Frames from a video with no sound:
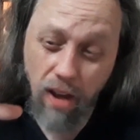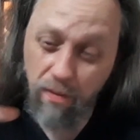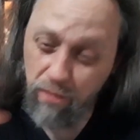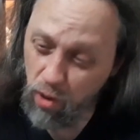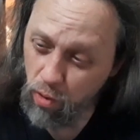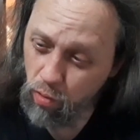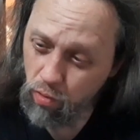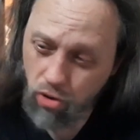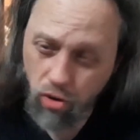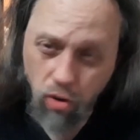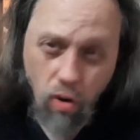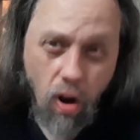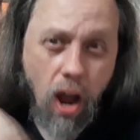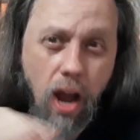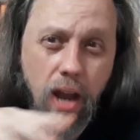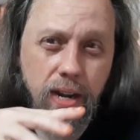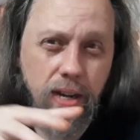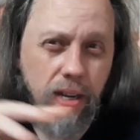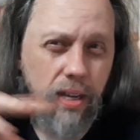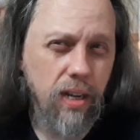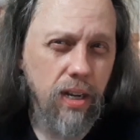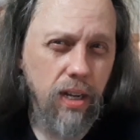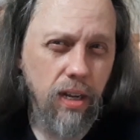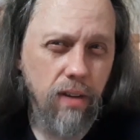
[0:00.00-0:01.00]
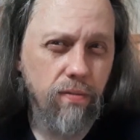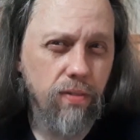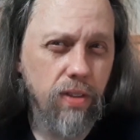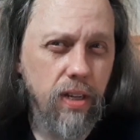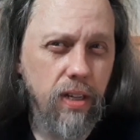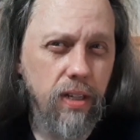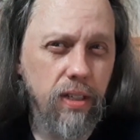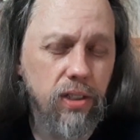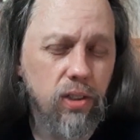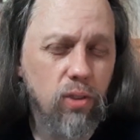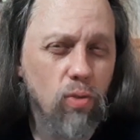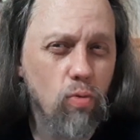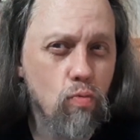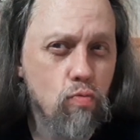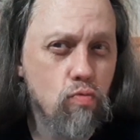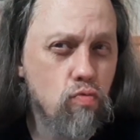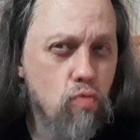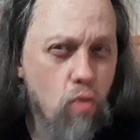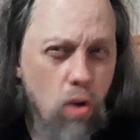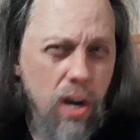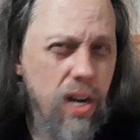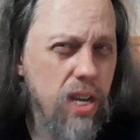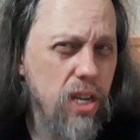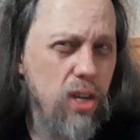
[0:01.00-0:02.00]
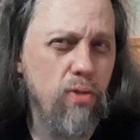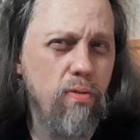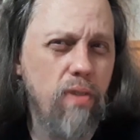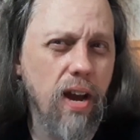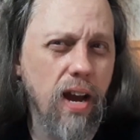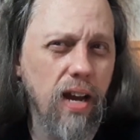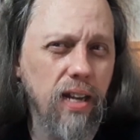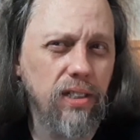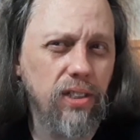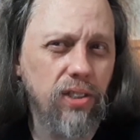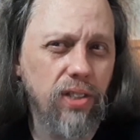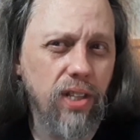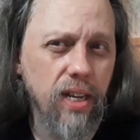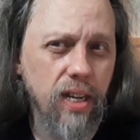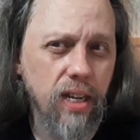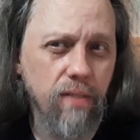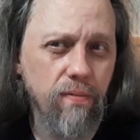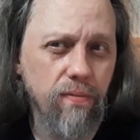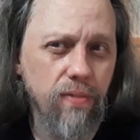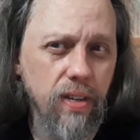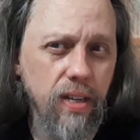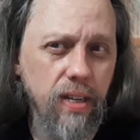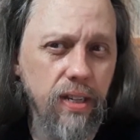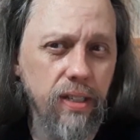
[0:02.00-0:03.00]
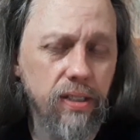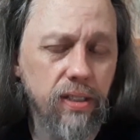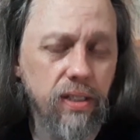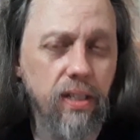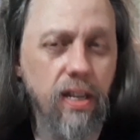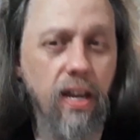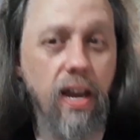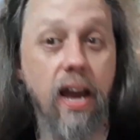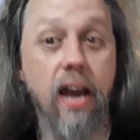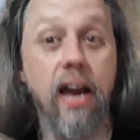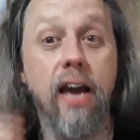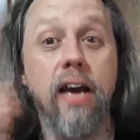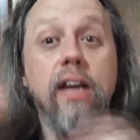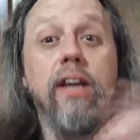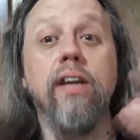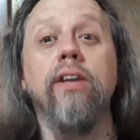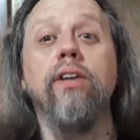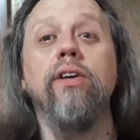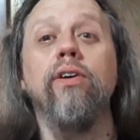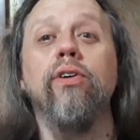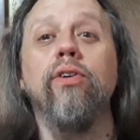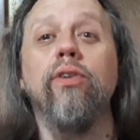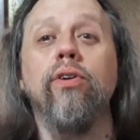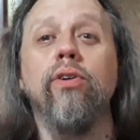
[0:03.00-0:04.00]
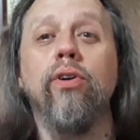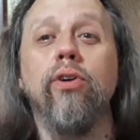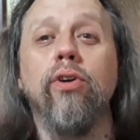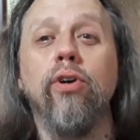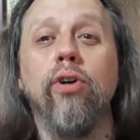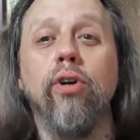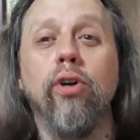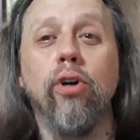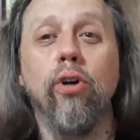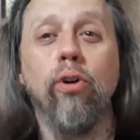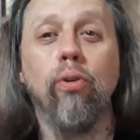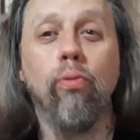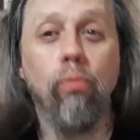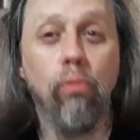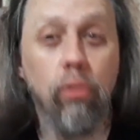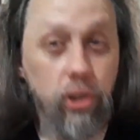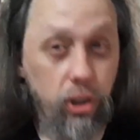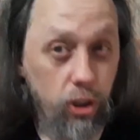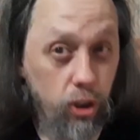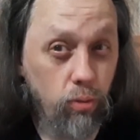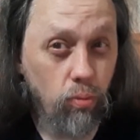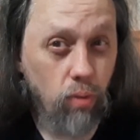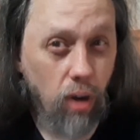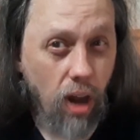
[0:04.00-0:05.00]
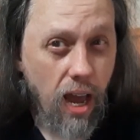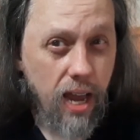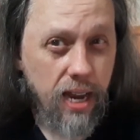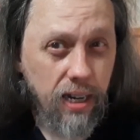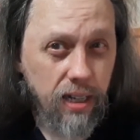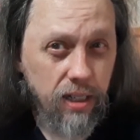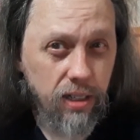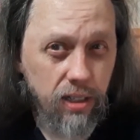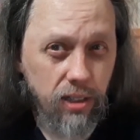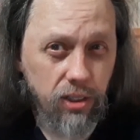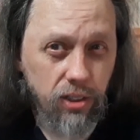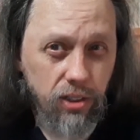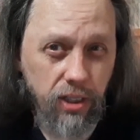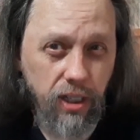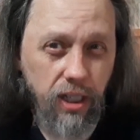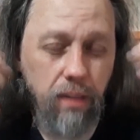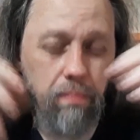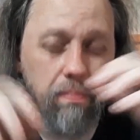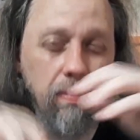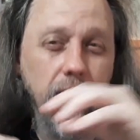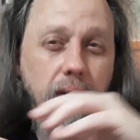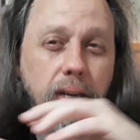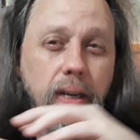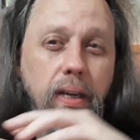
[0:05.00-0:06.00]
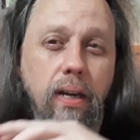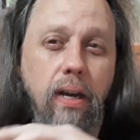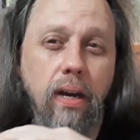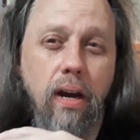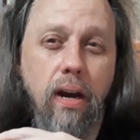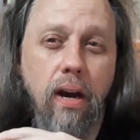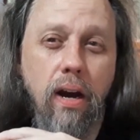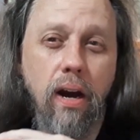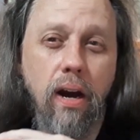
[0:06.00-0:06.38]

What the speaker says: you tried any of these? What do you guys think of these? And would you like to see me